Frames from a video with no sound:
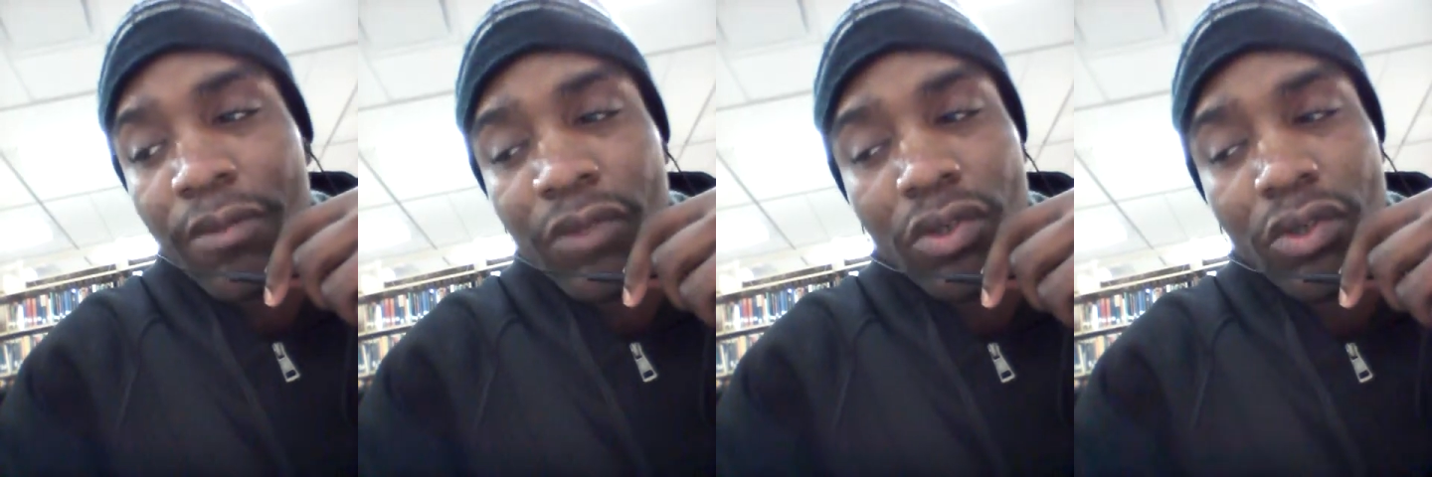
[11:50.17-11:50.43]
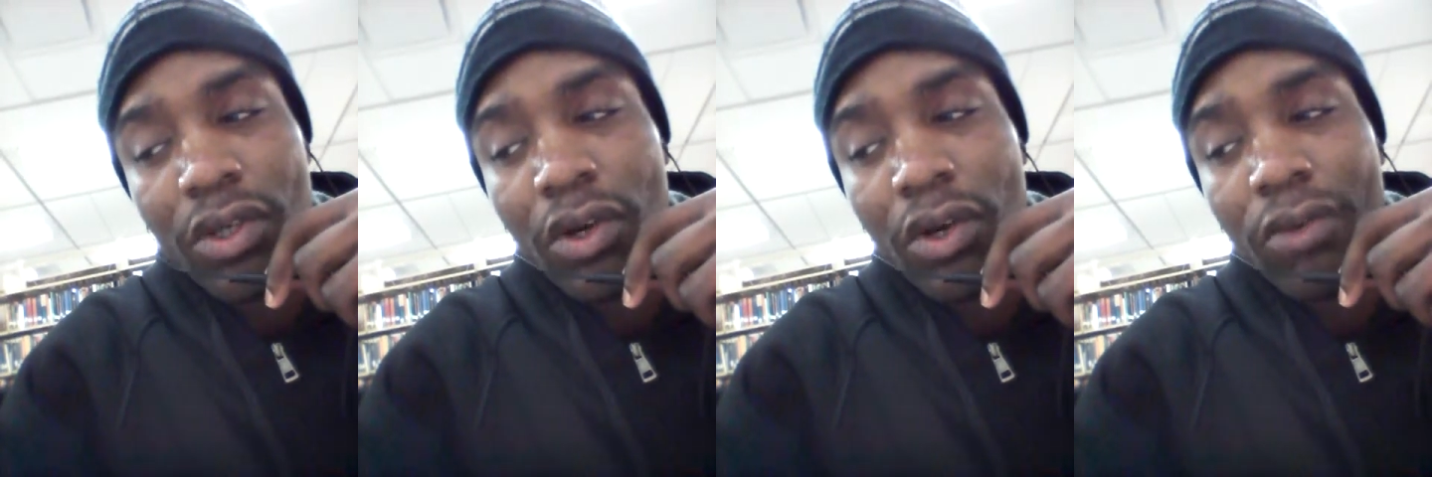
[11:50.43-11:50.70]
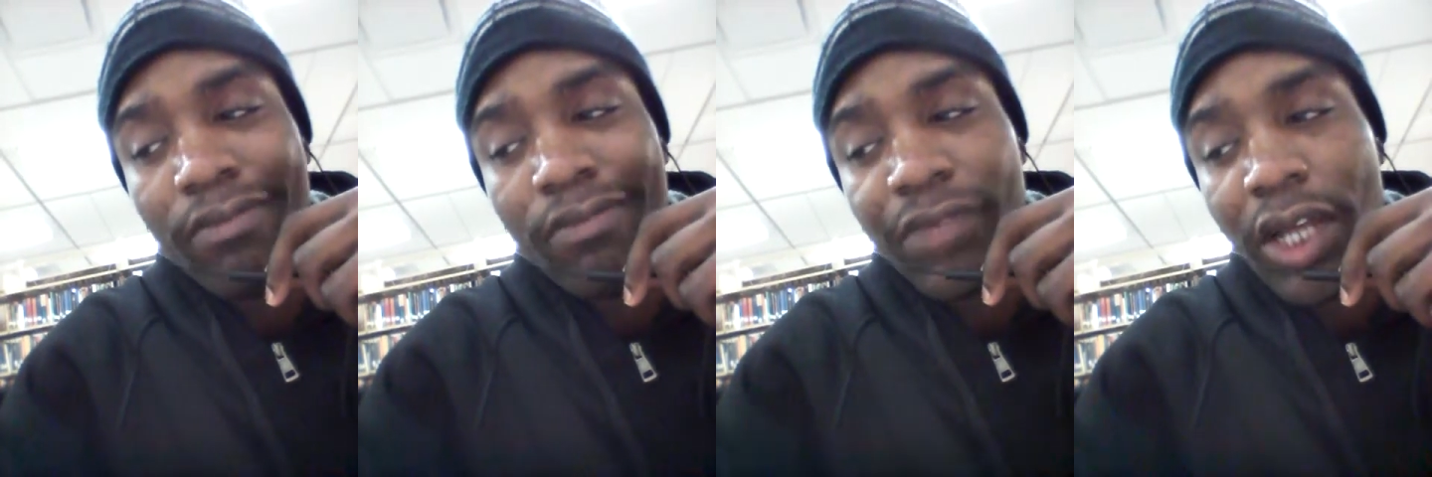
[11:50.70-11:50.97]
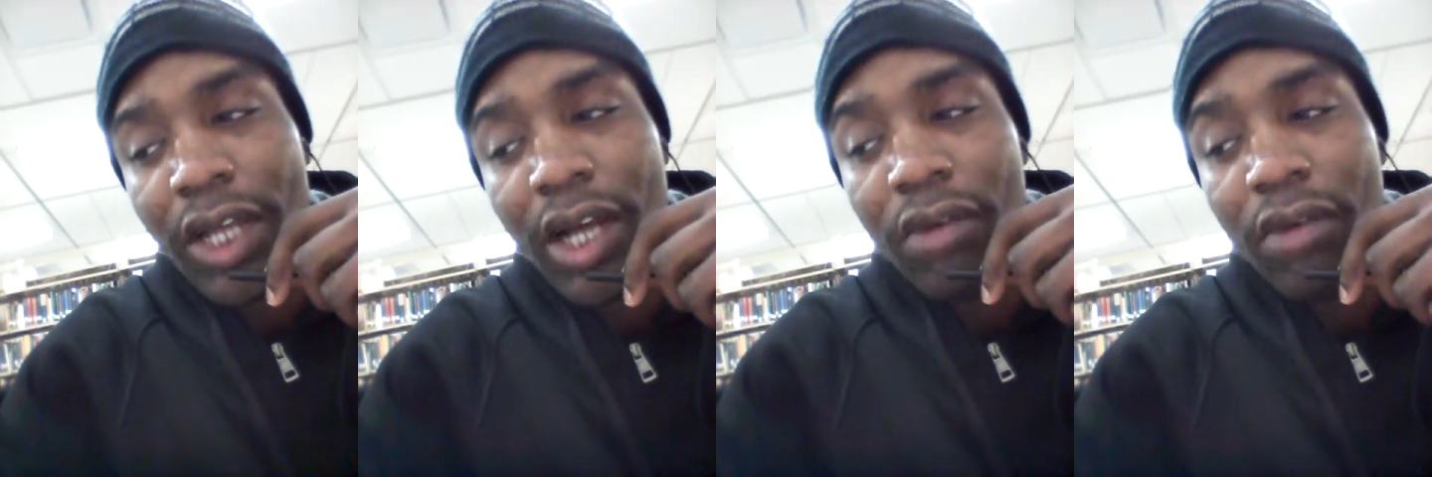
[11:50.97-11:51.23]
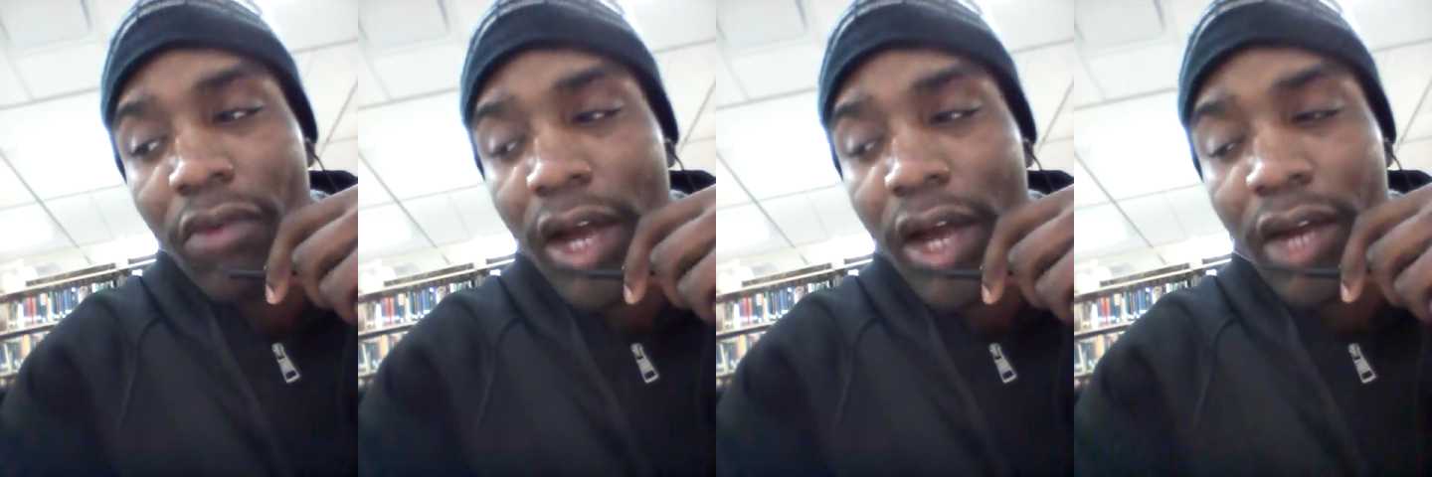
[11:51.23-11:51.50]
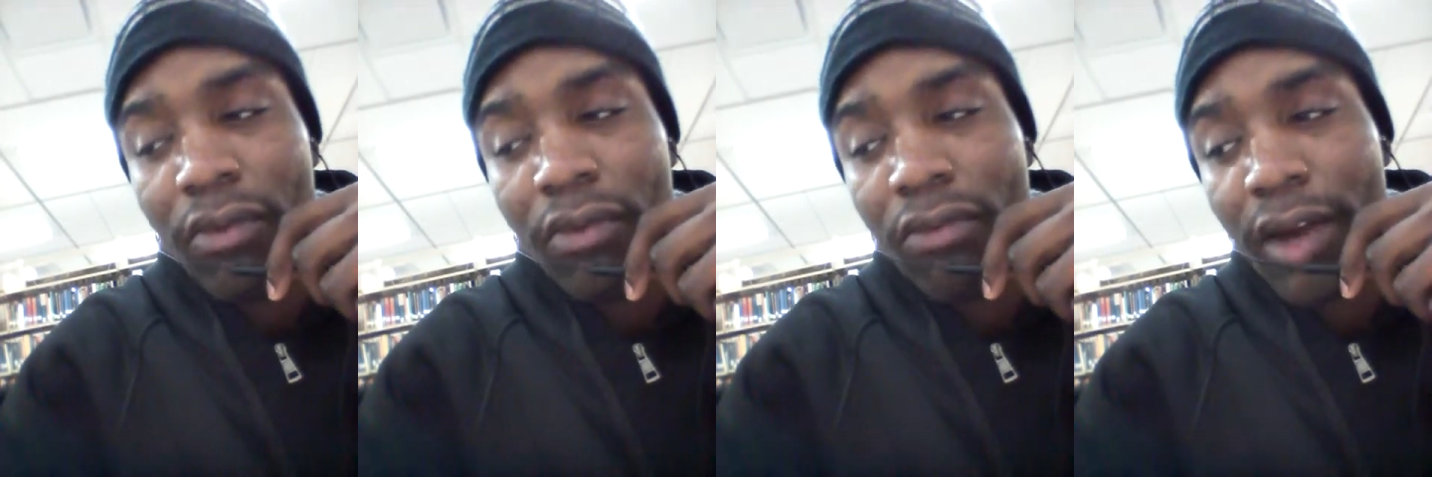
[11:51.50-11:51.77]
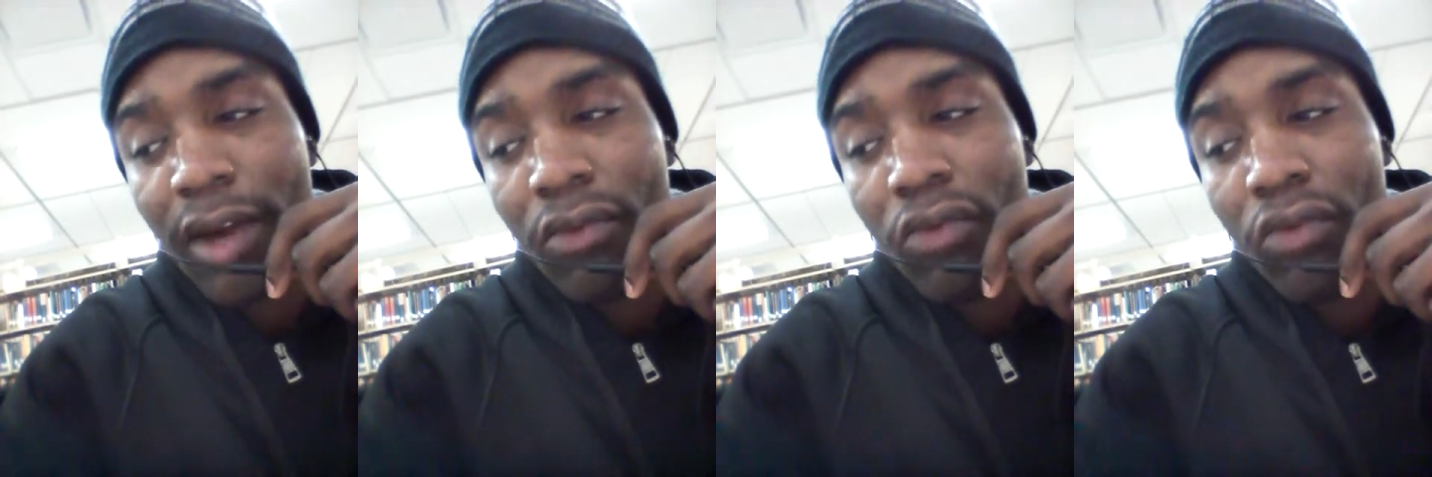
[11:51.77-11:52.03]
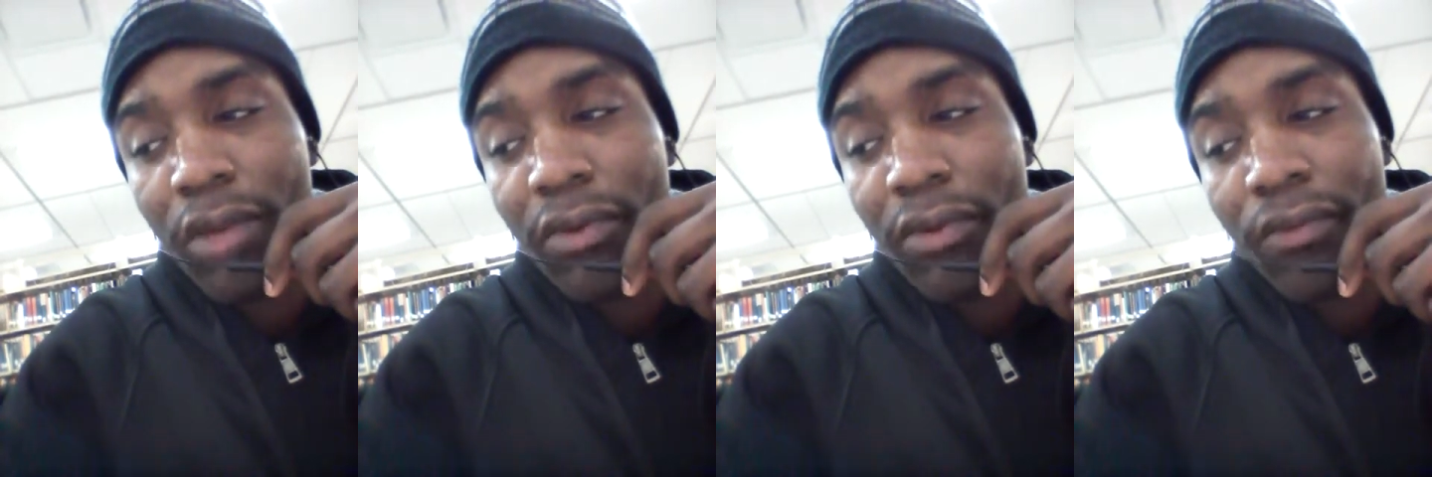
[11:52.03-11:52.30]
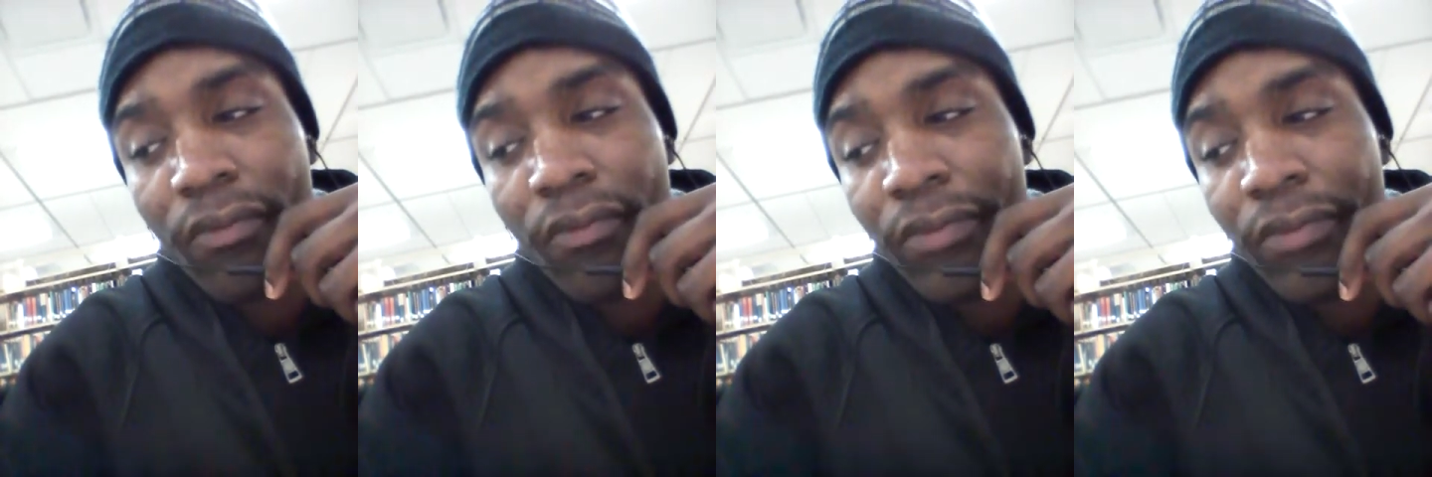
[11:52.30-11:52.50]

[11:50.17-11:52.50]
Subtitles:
You know how them white women